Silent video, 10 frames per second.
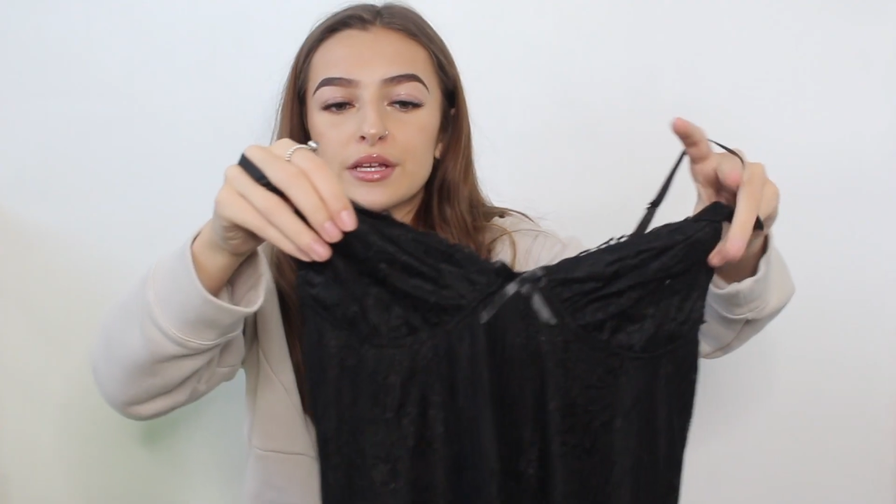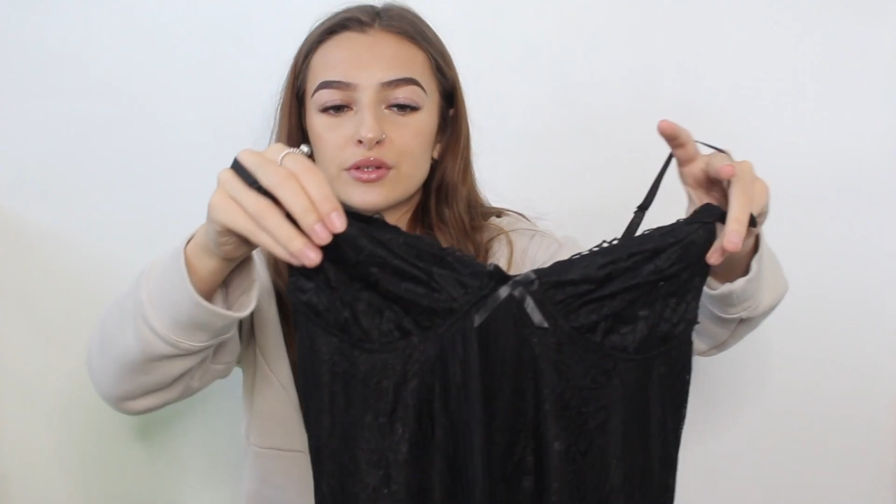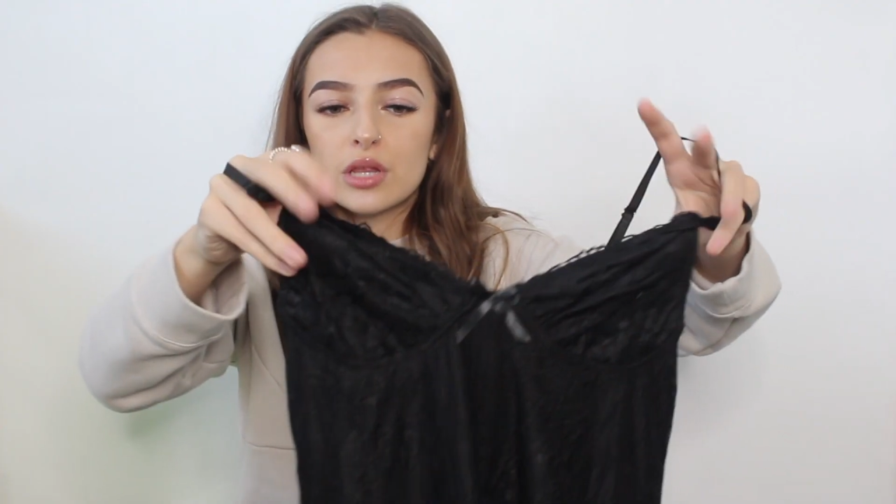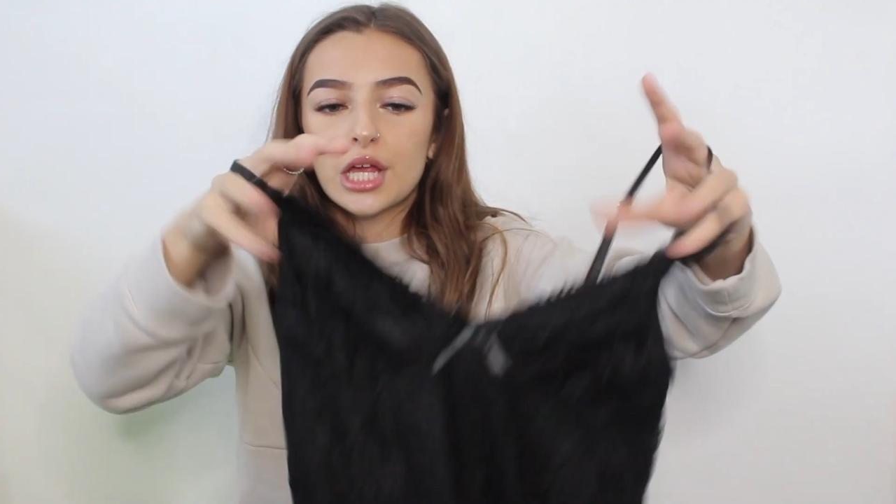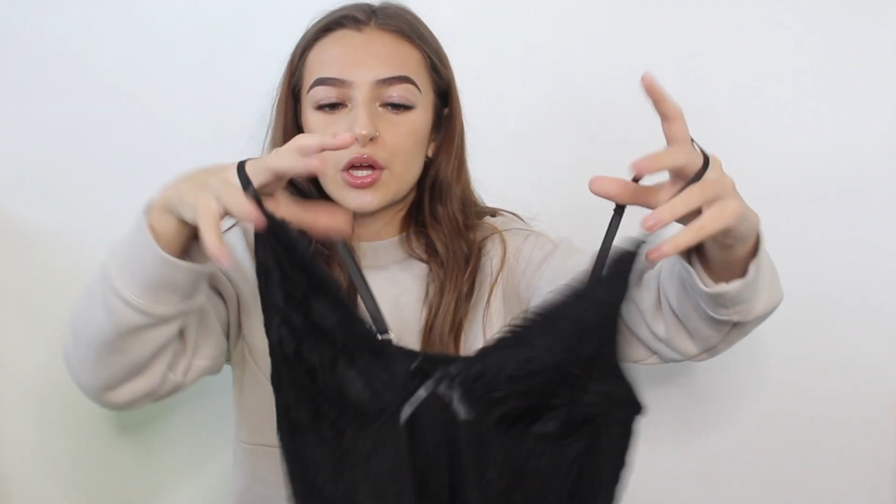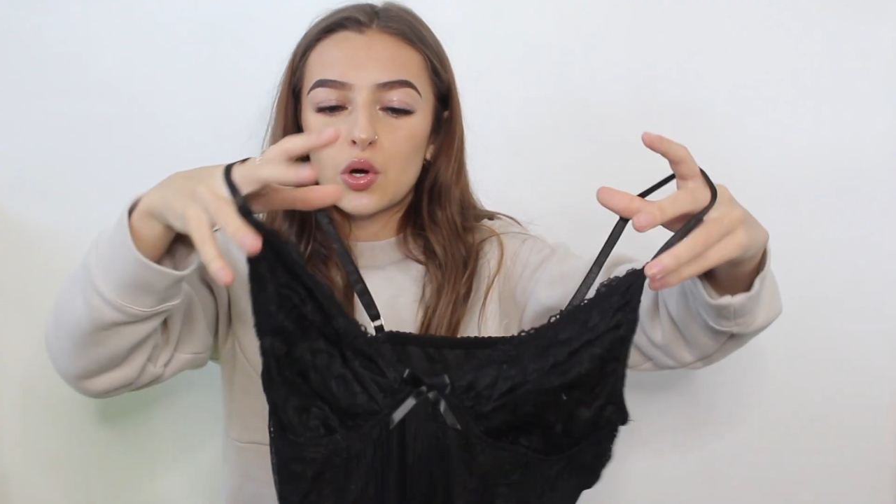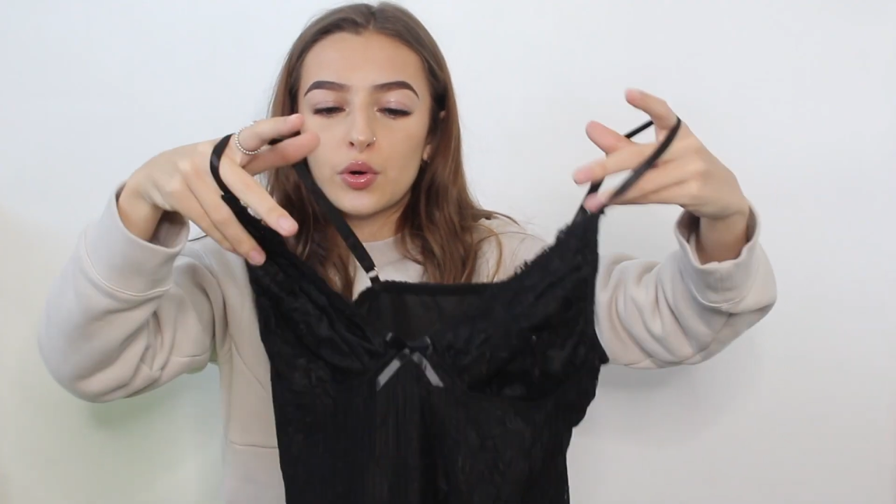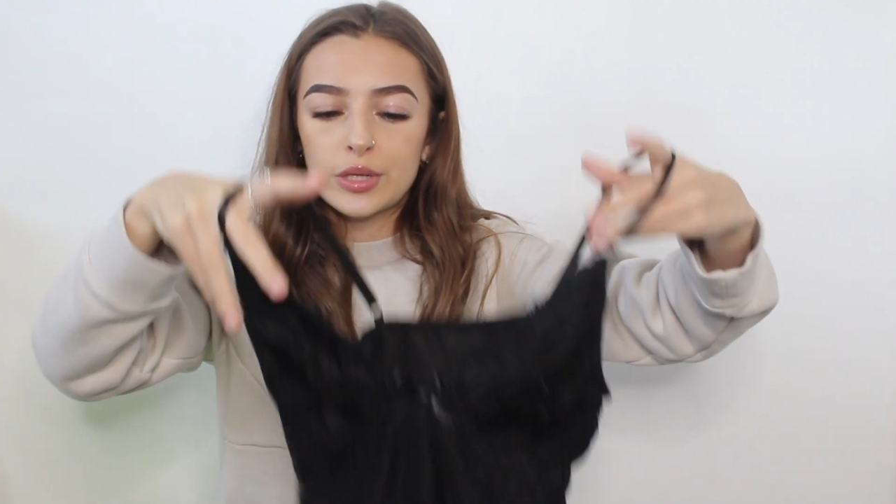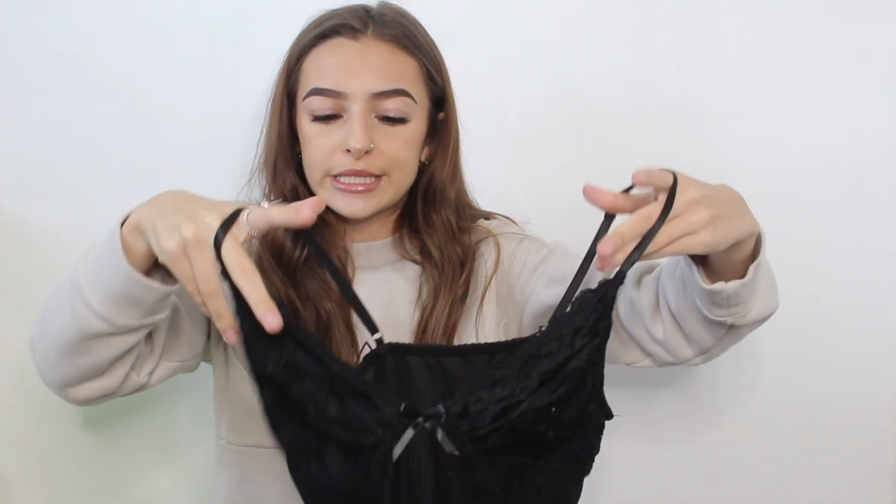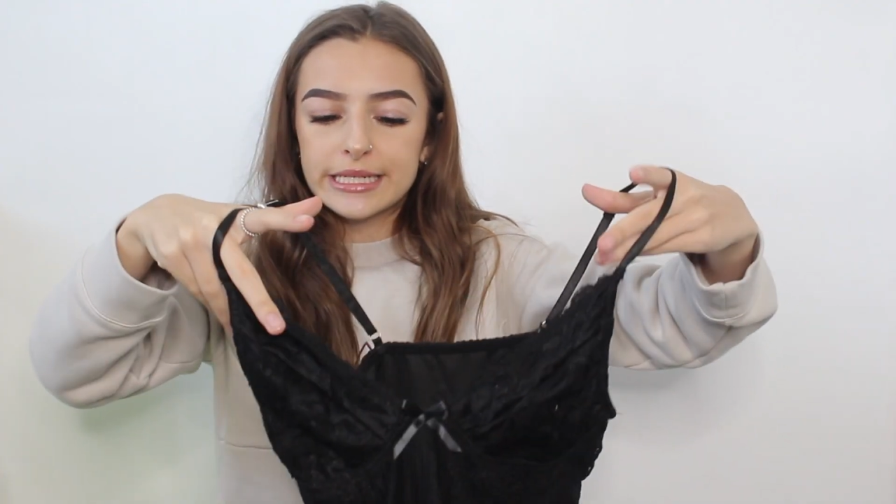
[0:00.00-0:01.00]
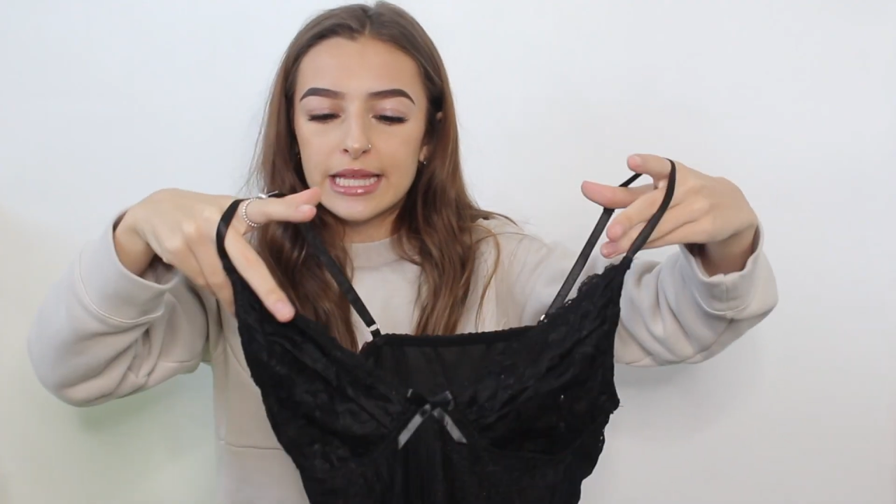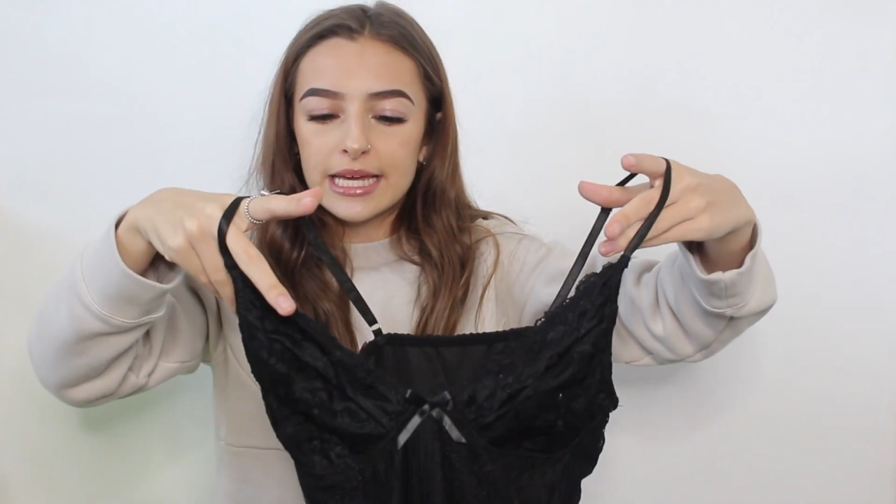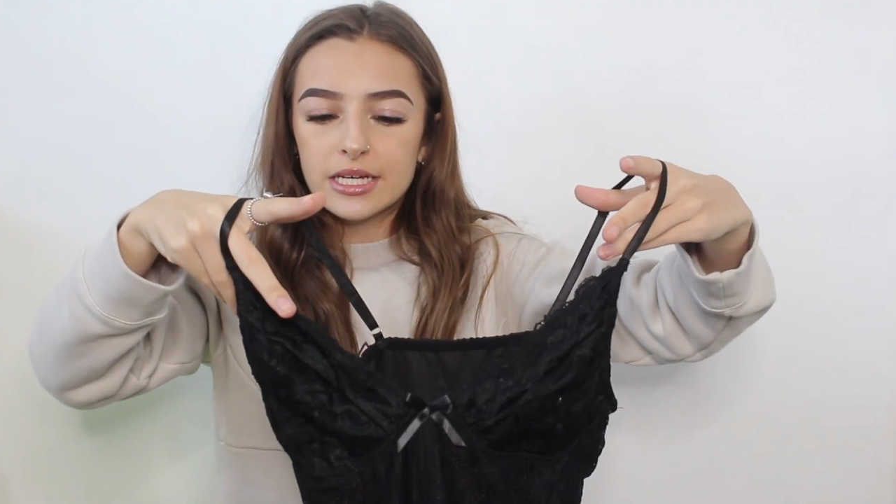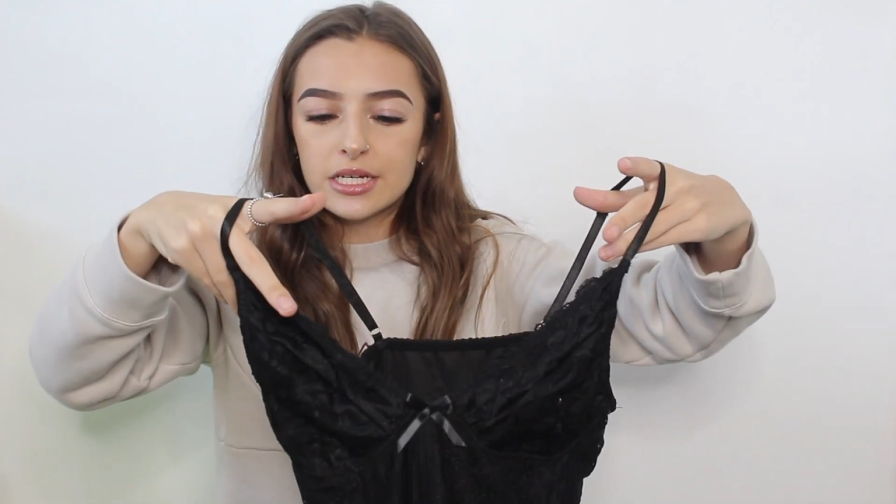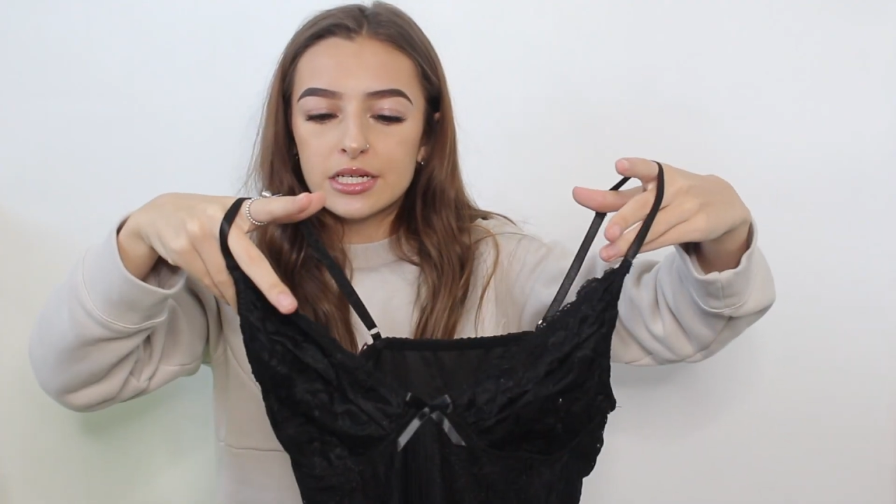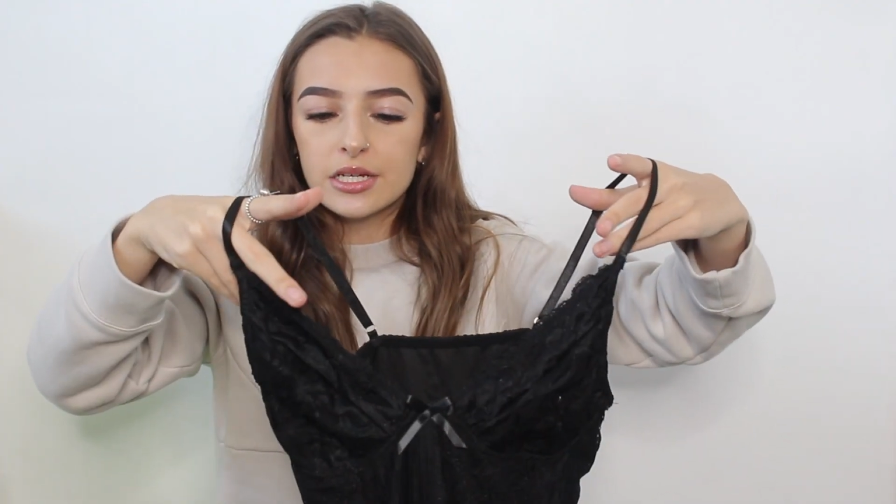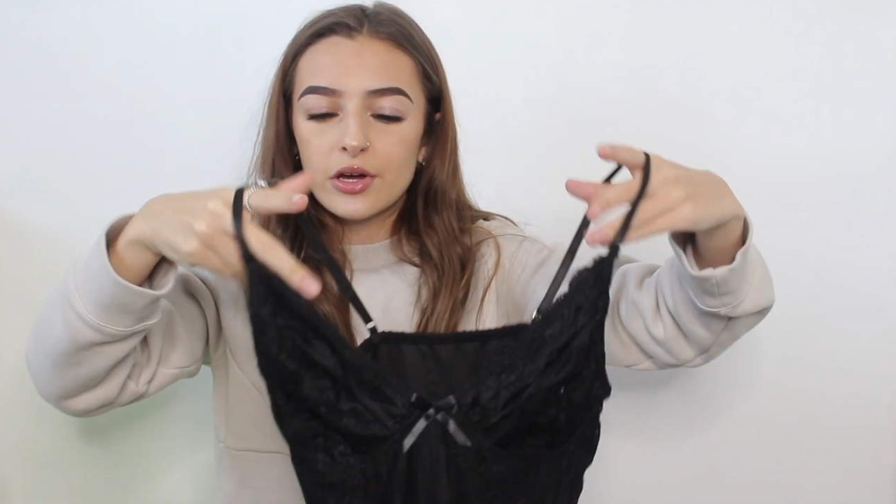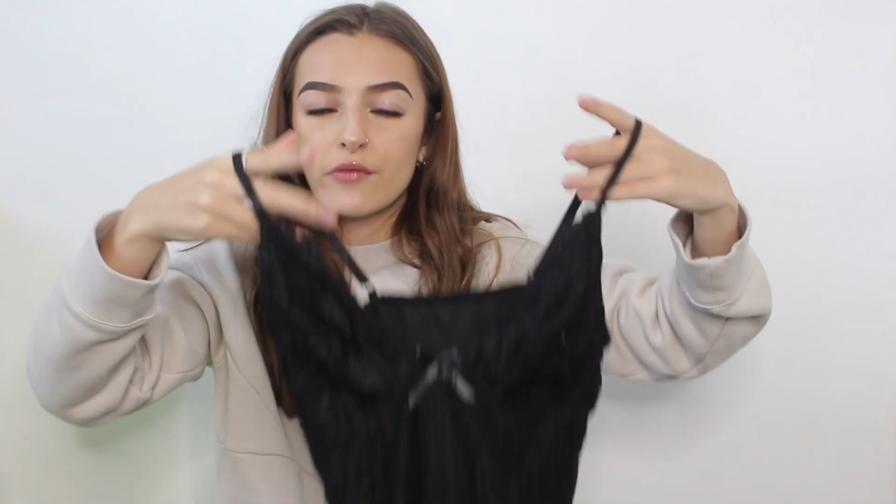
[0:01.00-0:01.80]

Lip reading: but it's got like an underlayer